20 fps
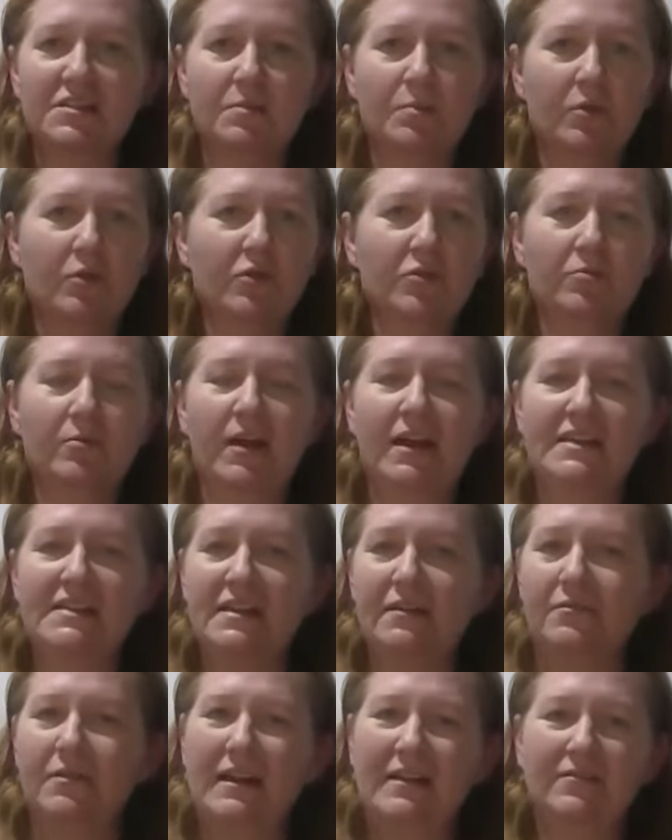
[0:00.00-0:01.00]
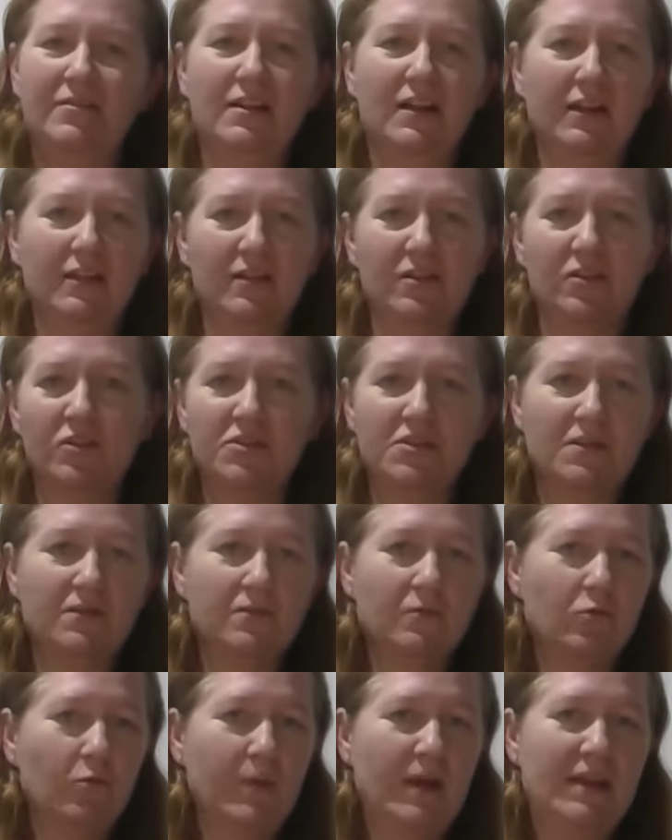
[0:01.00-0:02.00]
both ways. I really feel like the altered
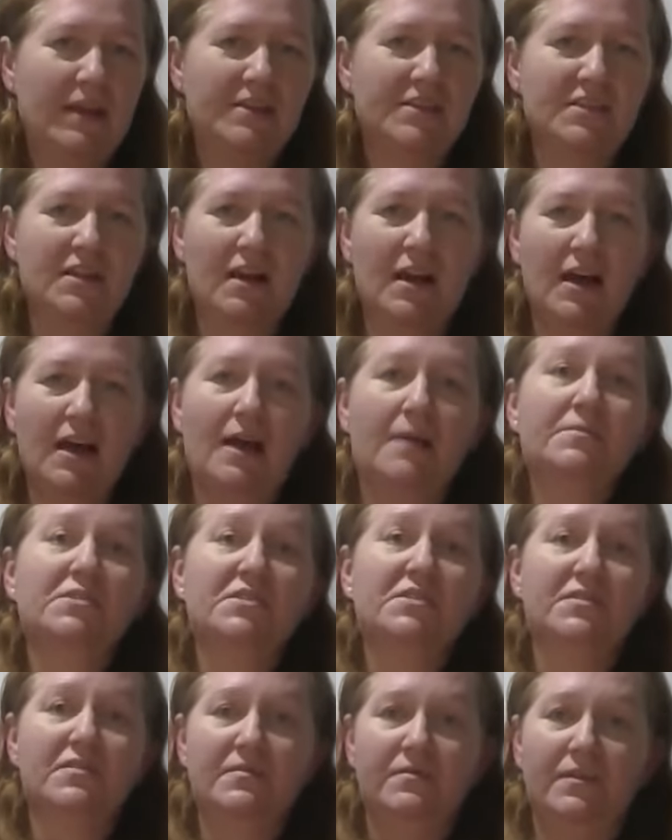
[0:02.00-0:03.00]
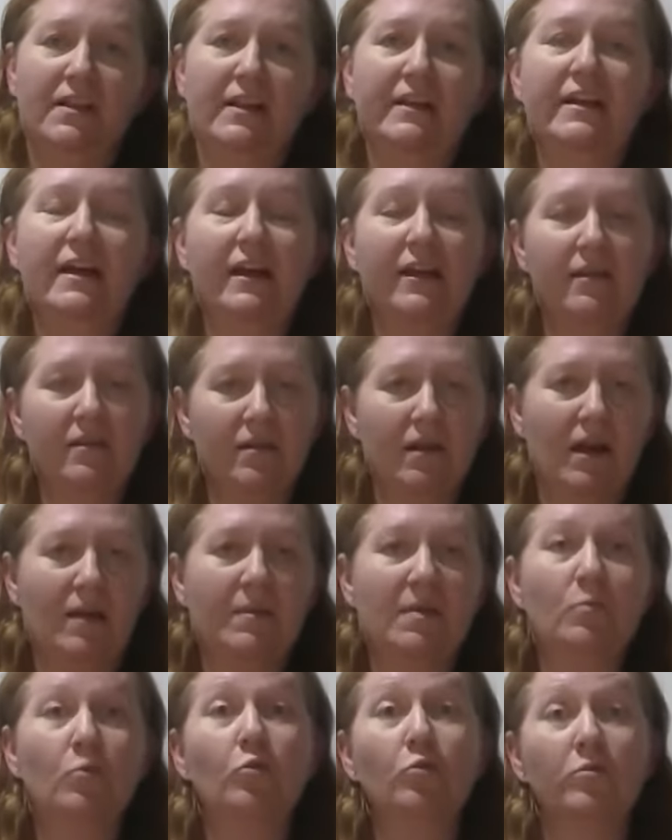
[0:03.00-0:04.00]
4 beats, I just feel like I'm
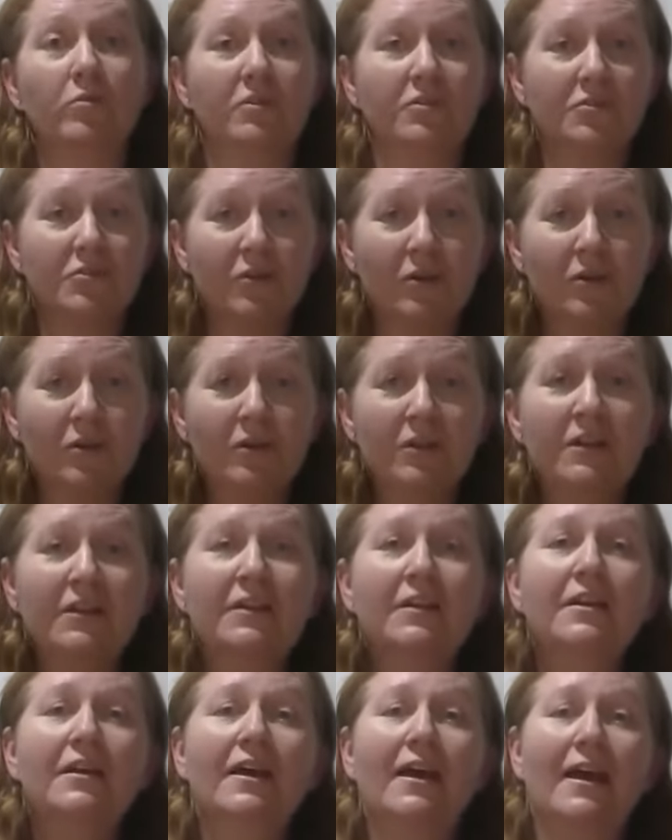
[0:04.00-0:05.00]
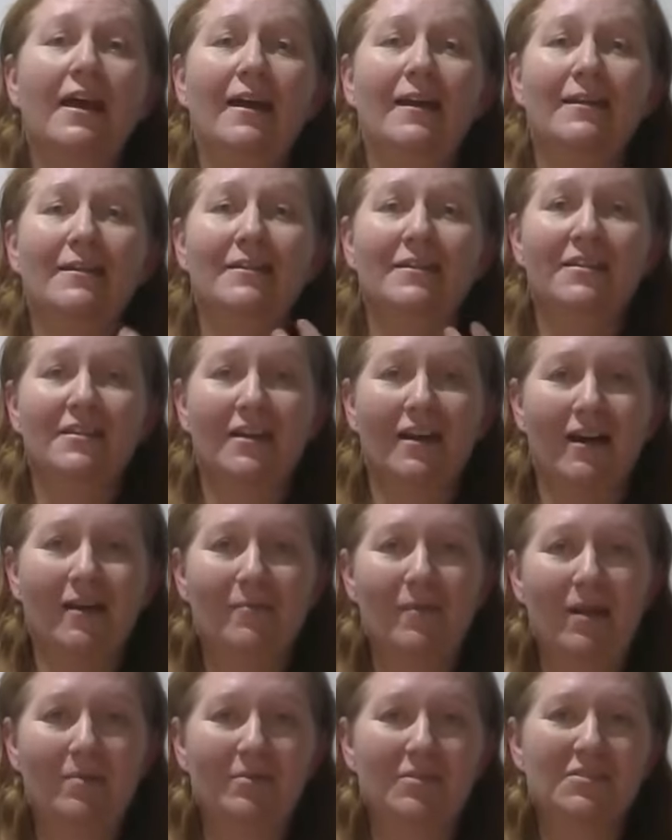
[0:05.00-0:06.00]
in more control, and
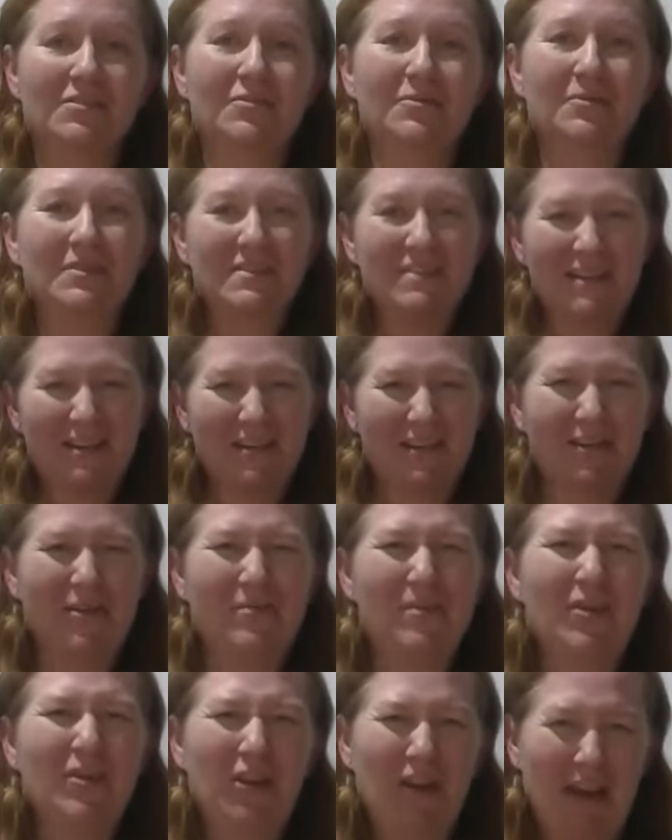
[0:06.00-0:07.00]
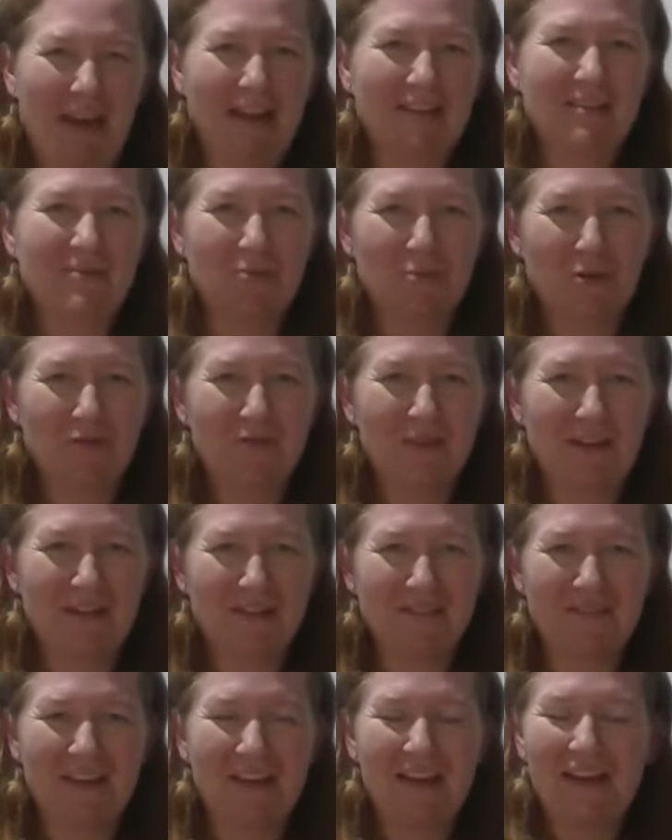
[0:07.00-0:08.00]
I'm able to almost communicate more
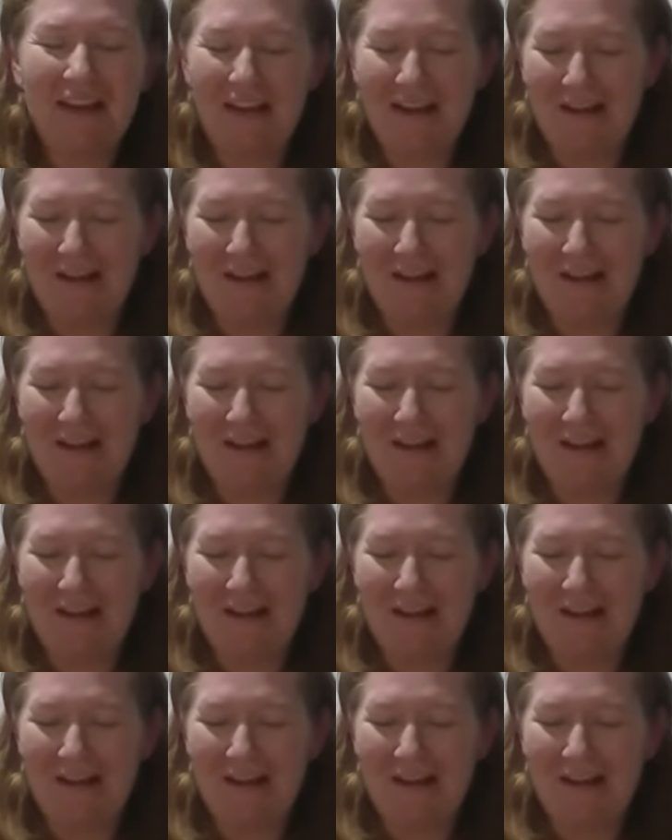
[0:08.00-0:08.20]
effectively